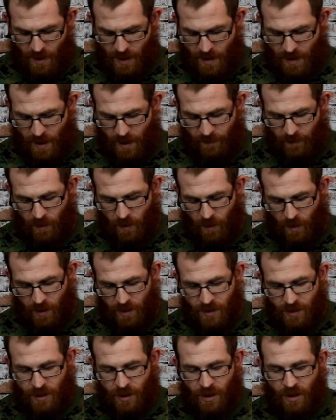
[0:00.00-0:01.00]
And then of
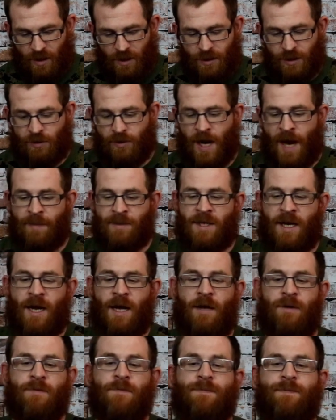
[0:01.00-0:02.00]
course you're strapped
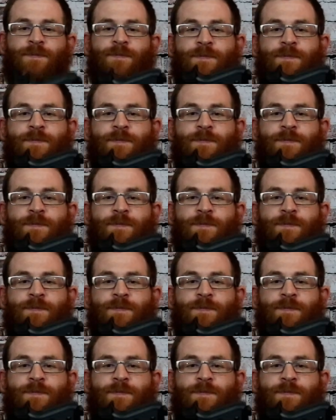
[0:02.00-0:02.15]
down.